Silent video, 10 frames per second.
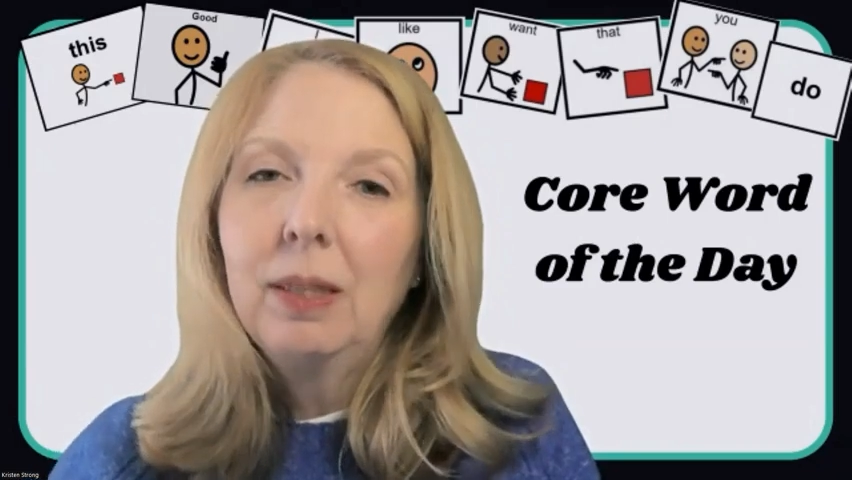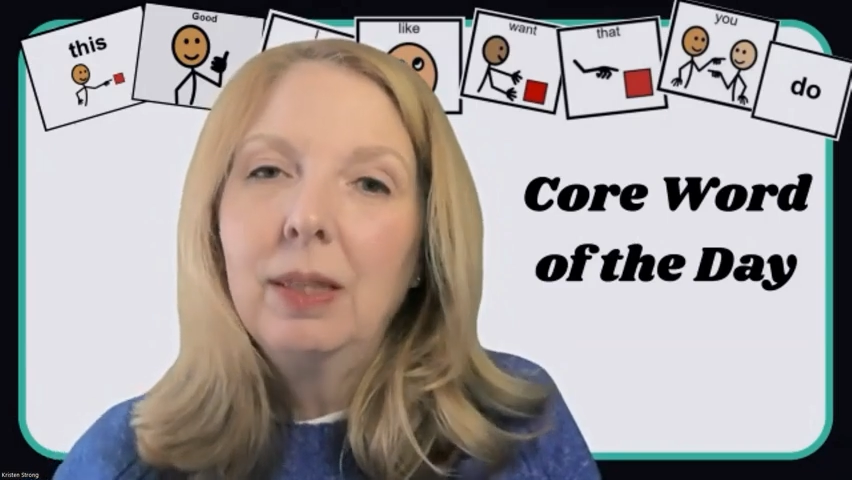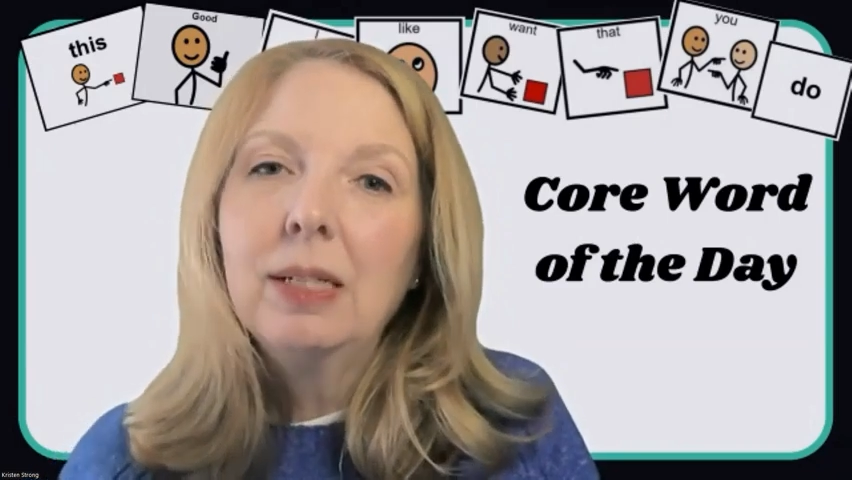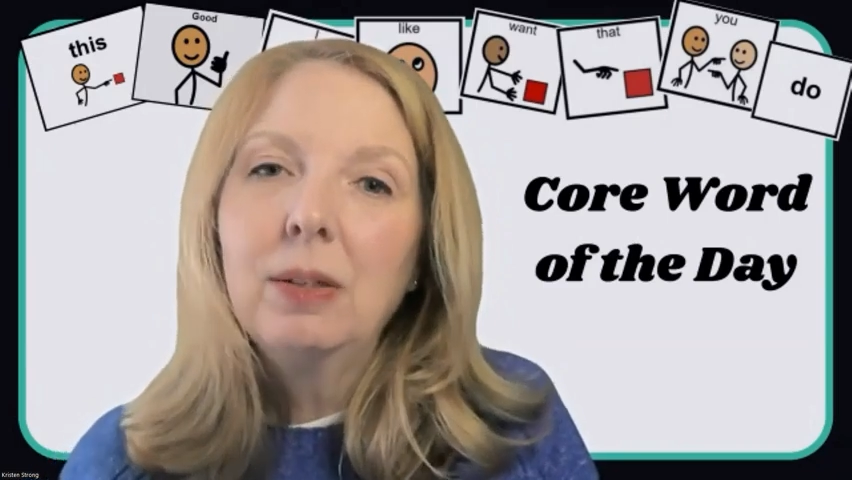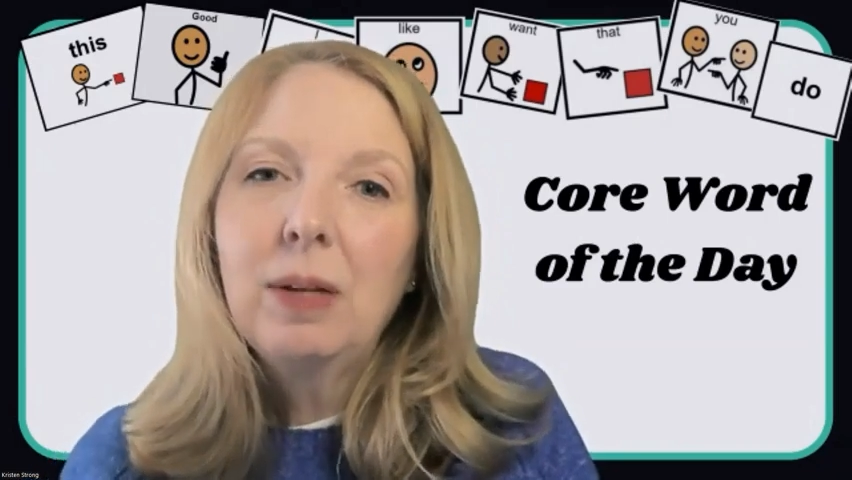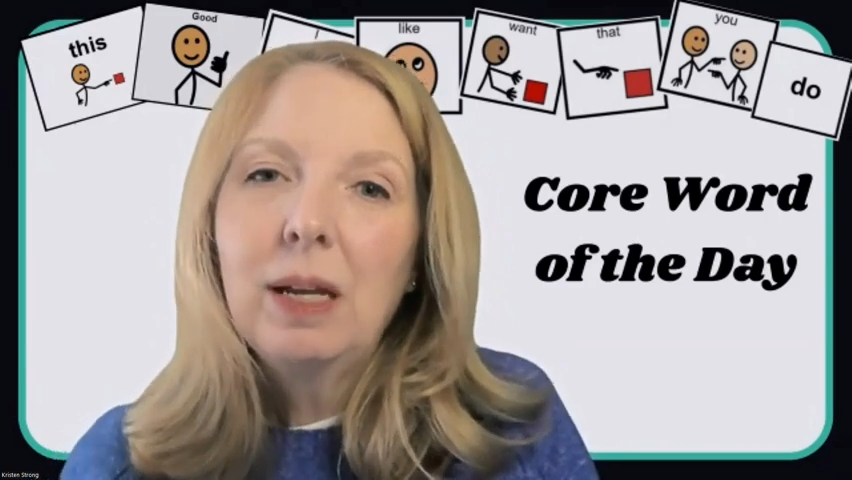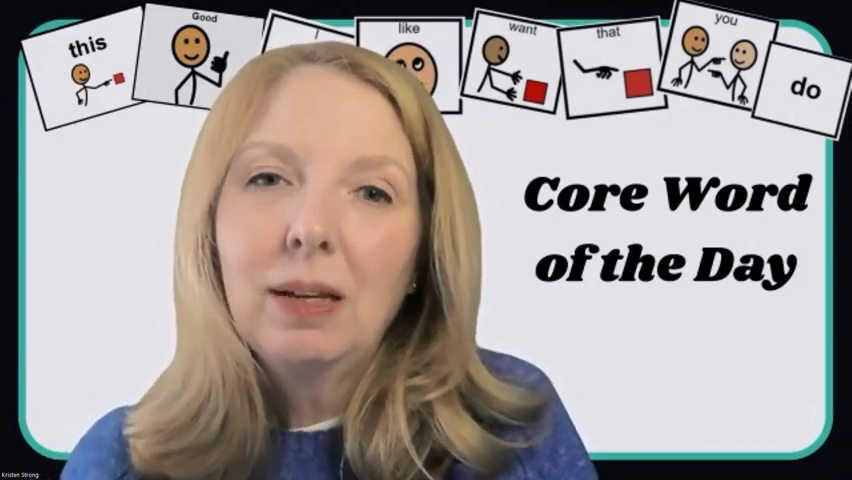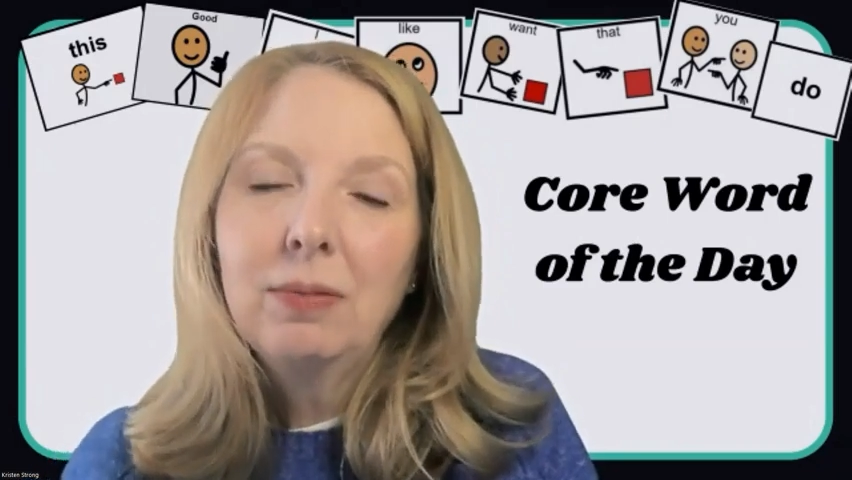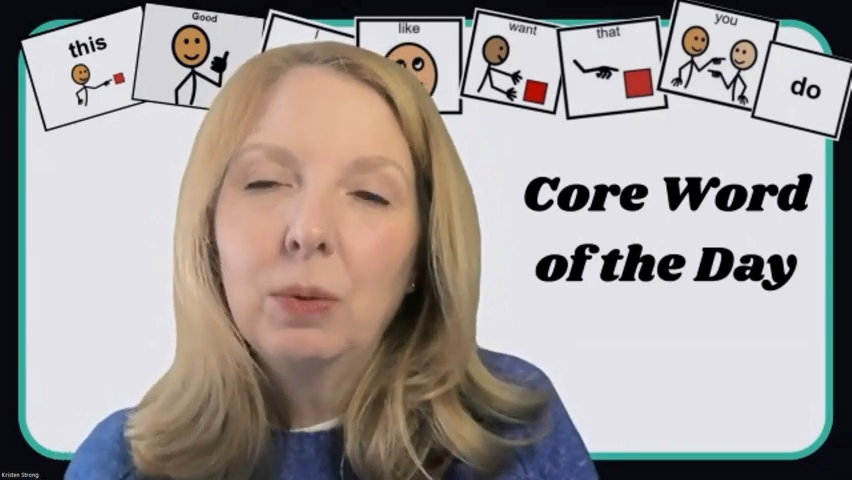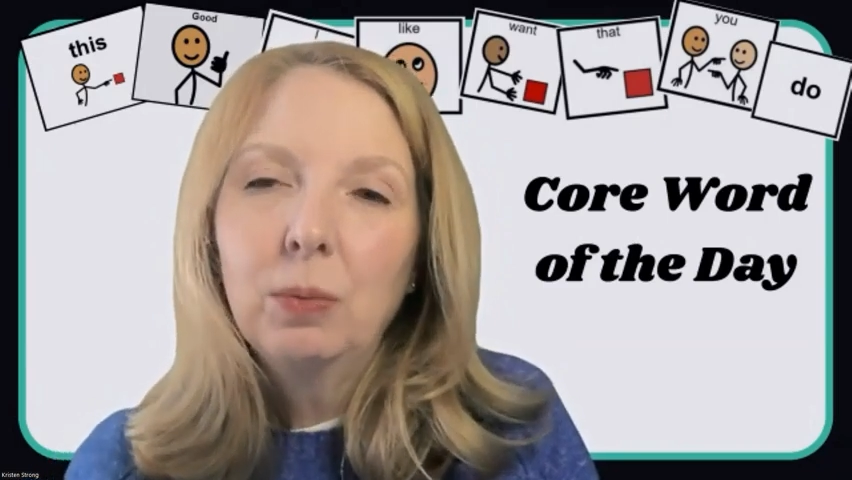They don't
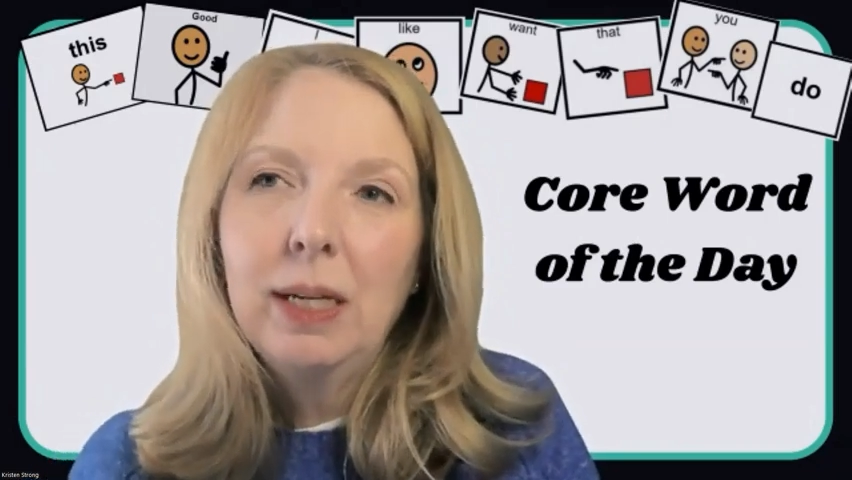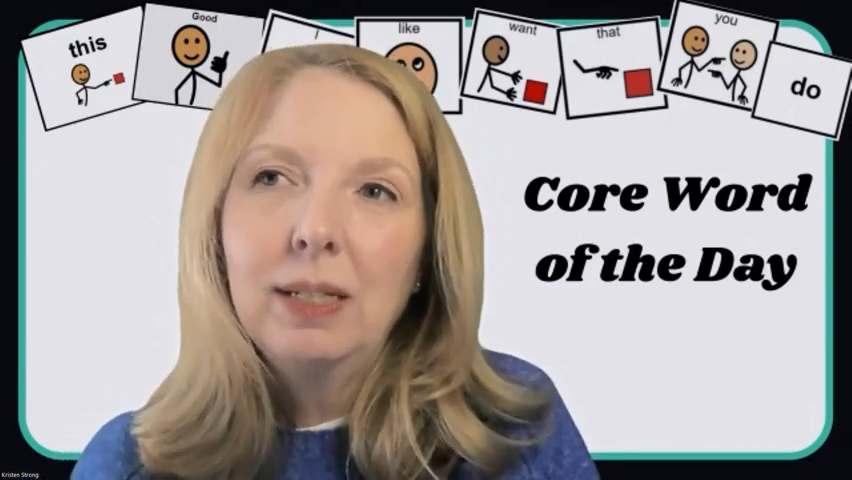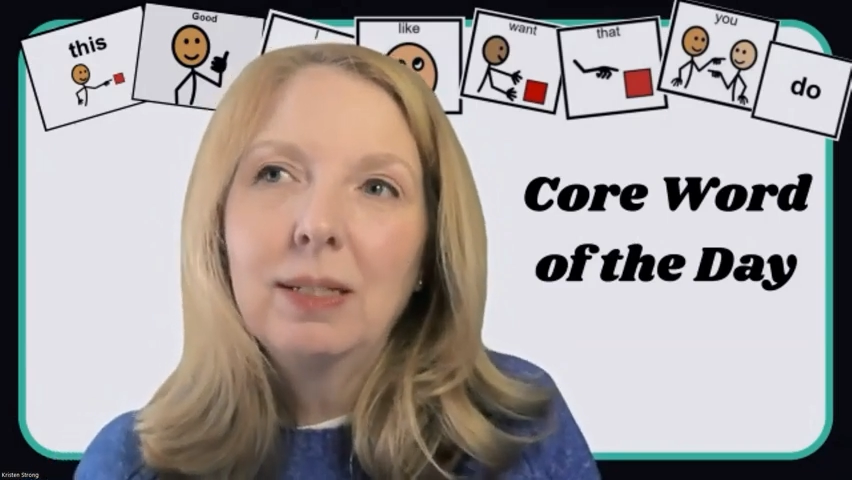have to wait